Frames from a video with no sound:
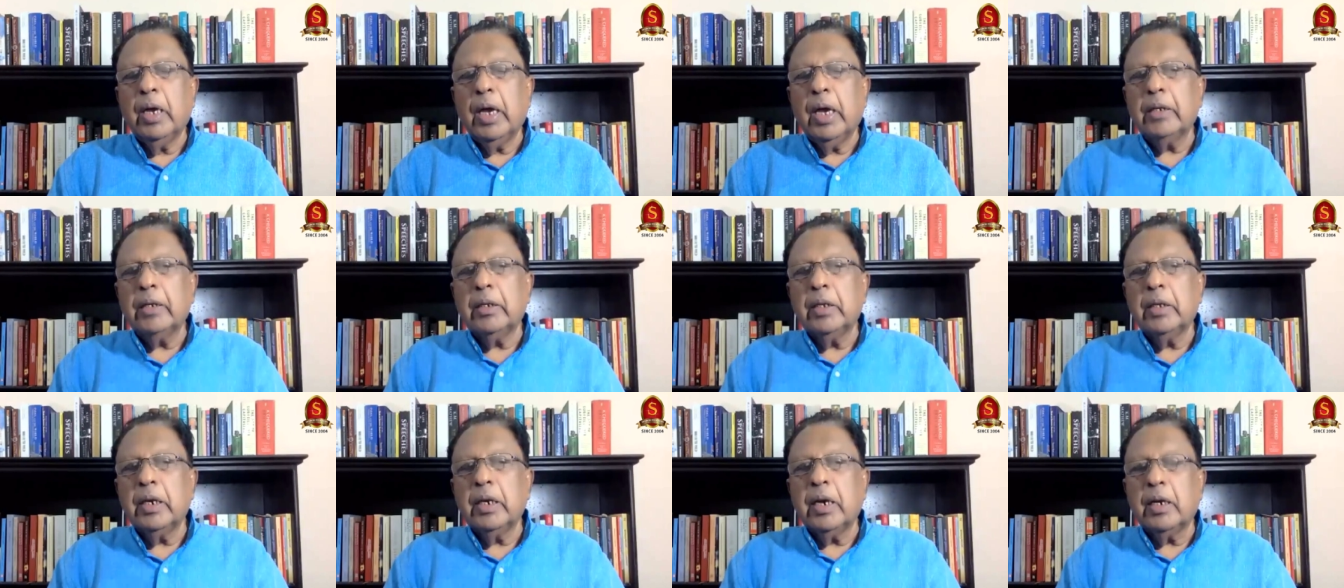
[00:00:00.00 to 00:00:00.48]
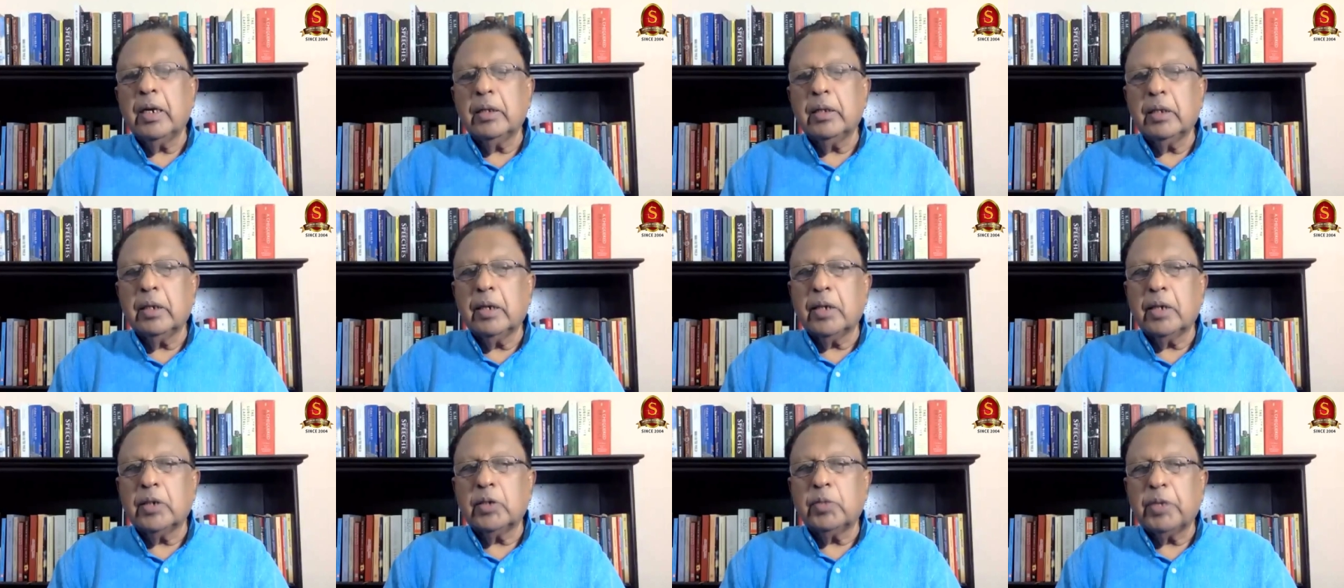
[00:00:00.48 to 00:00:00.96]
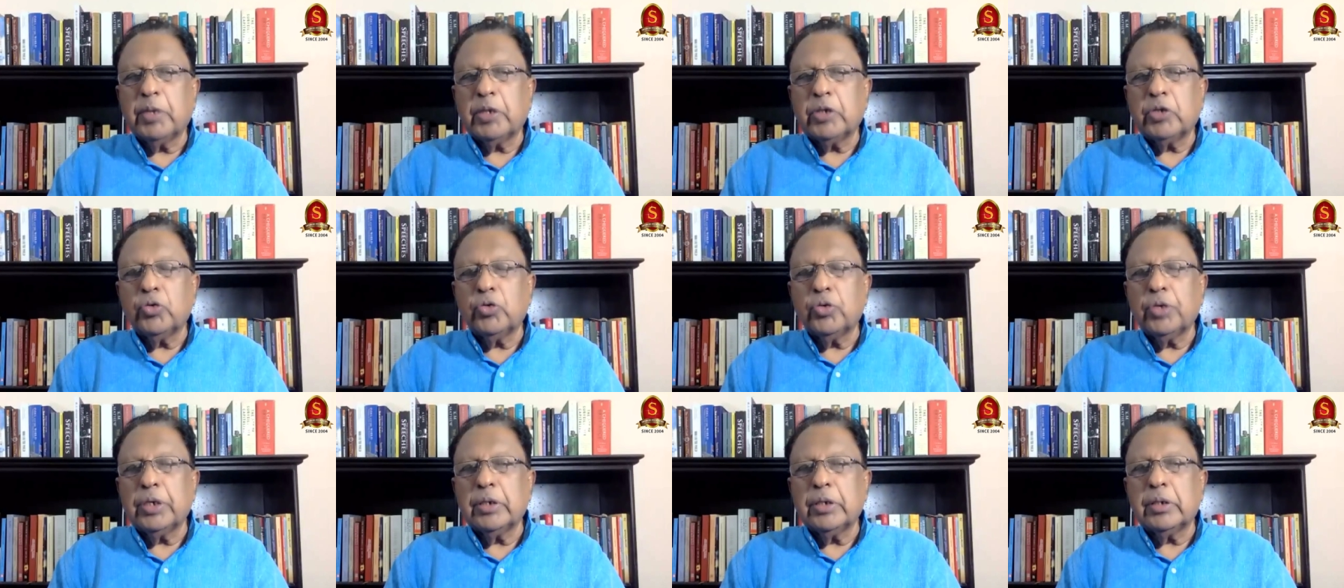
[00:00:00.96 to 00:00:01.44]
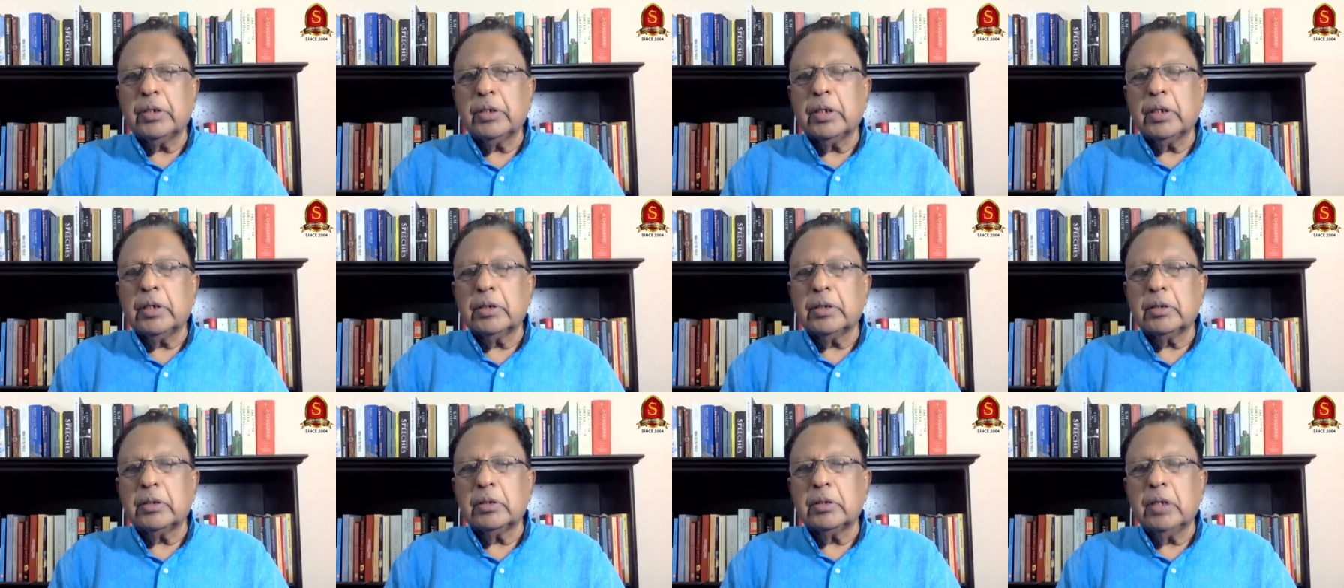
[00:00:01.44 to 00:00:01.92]
And then another aspect to it
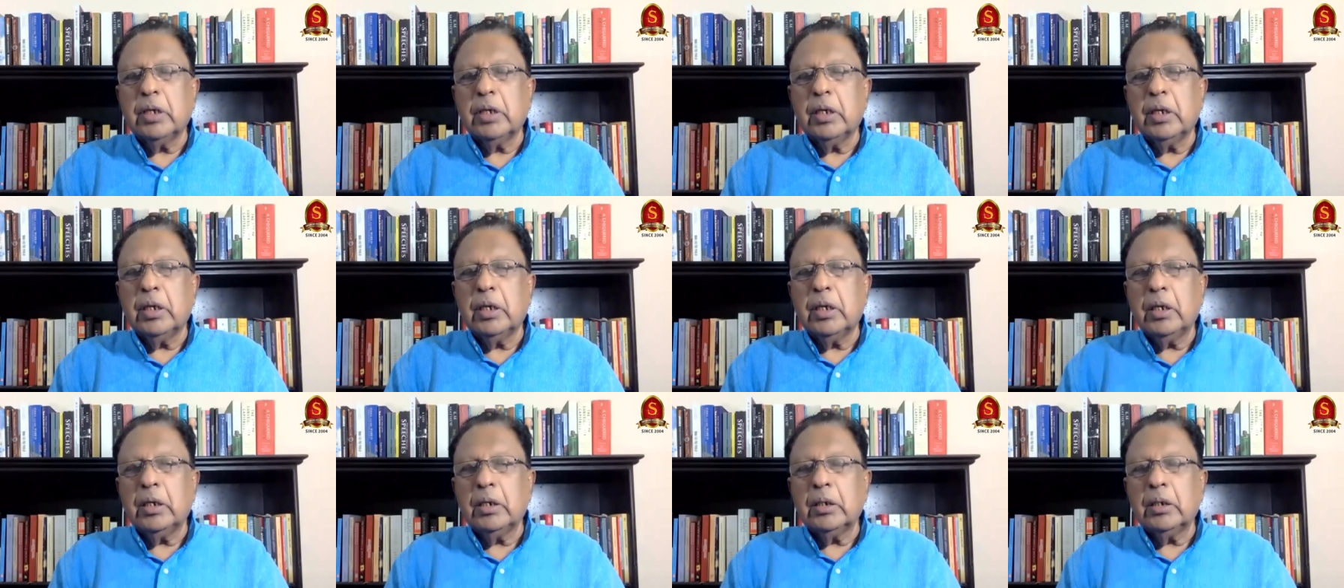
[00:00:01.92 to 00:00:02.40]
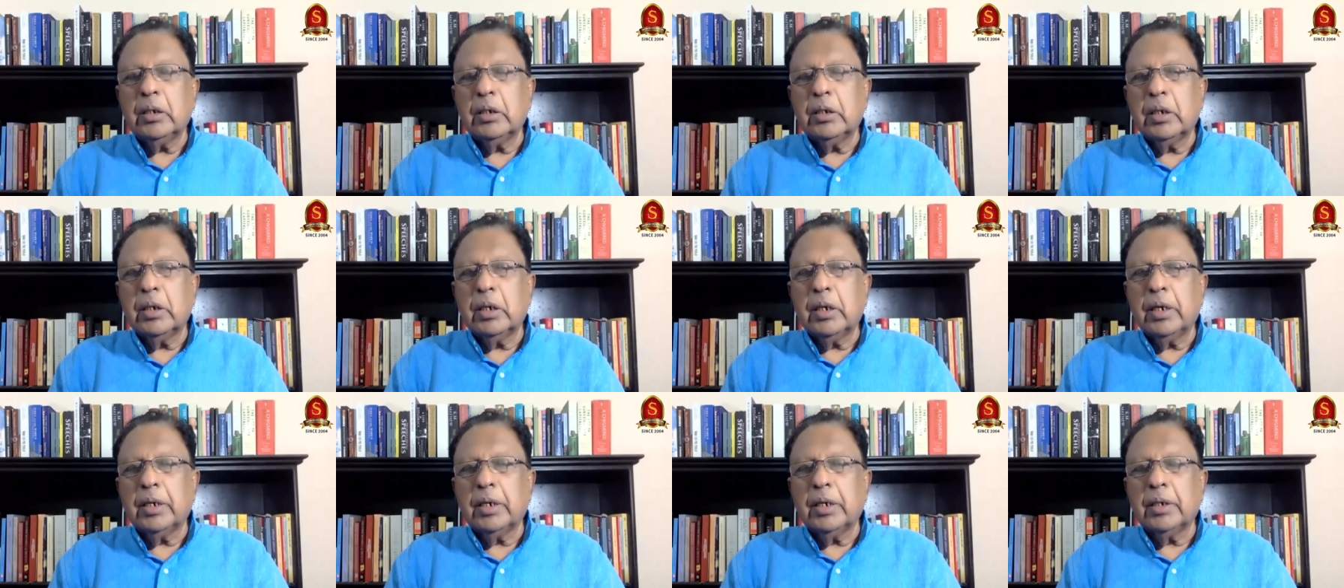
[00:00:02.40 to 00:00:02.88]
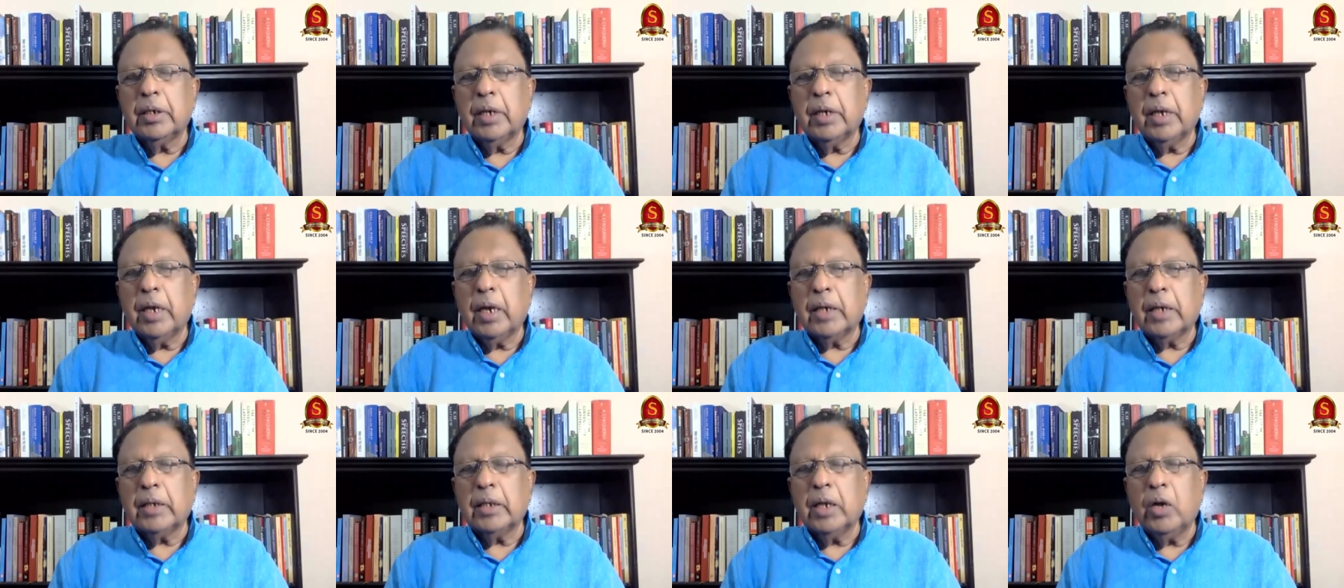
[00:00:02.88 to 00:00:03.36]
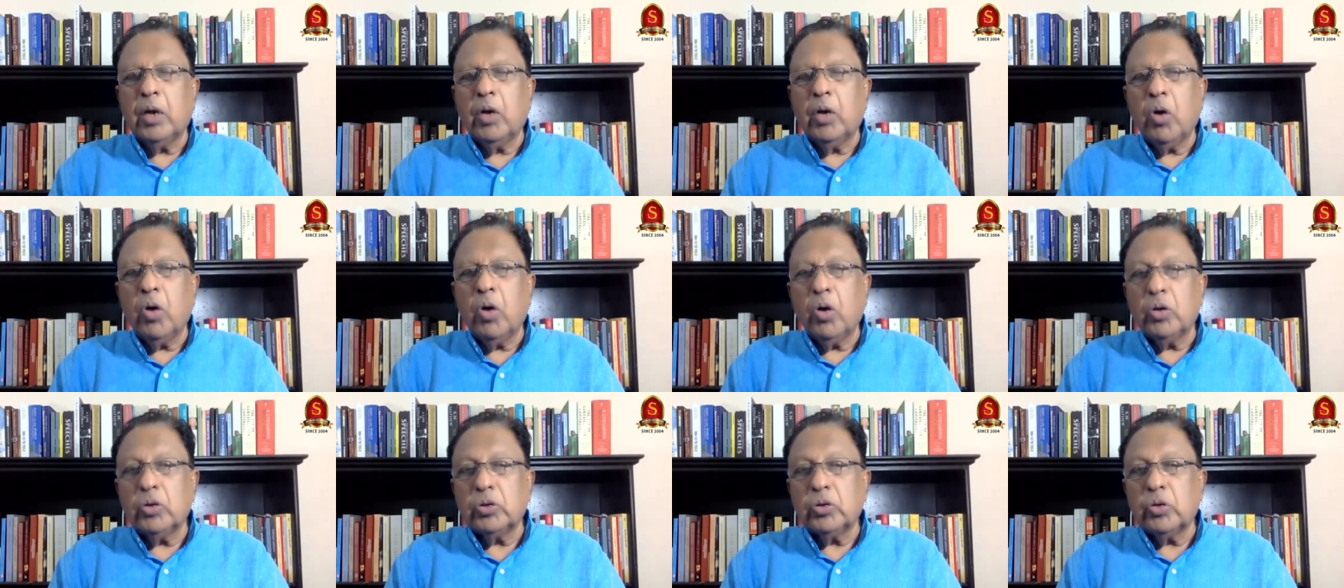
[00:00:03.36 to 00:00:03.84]
is the uh, are the
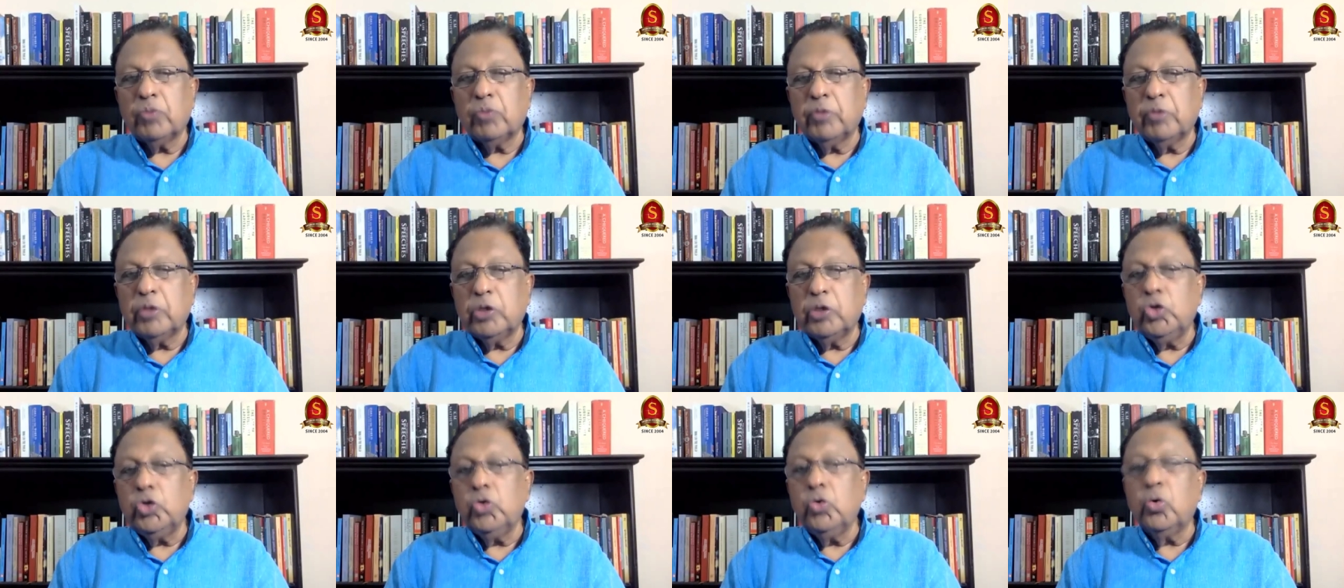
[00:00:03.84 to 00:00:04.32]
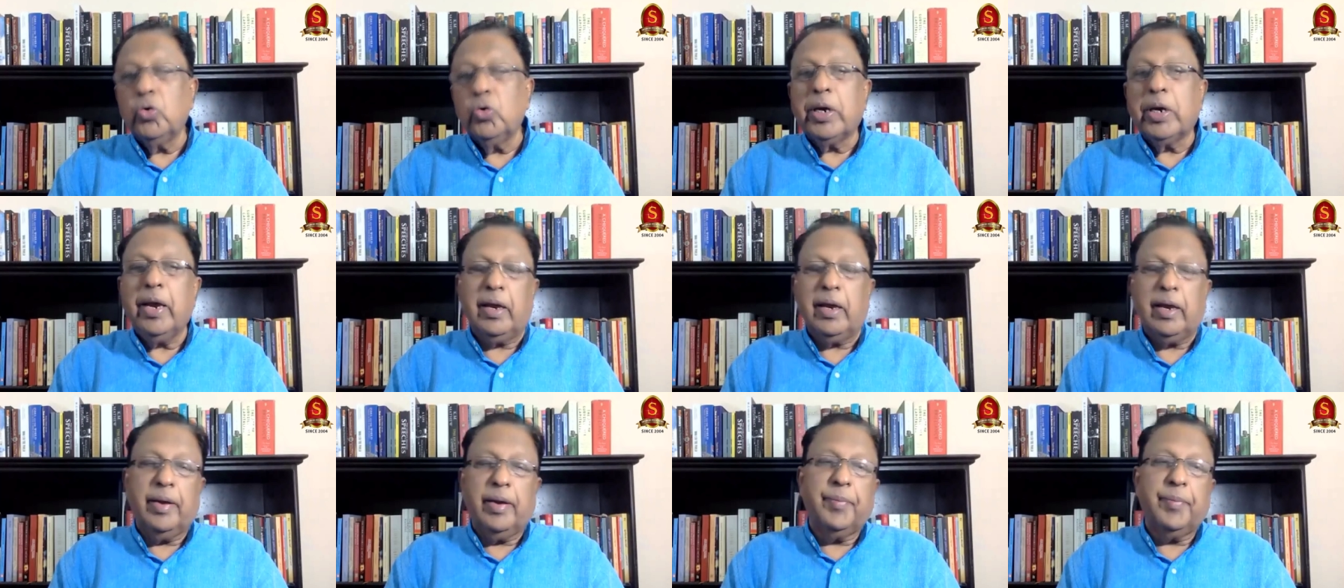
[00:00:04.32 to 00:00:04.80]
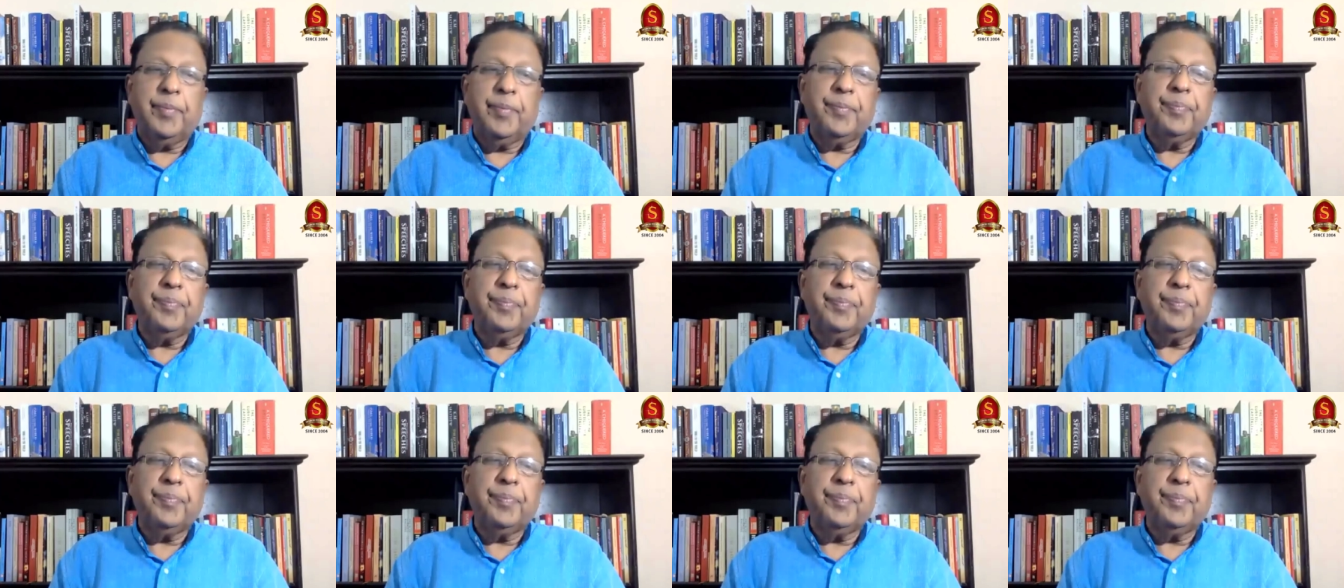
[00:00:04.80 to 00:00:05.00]
laws of the UK,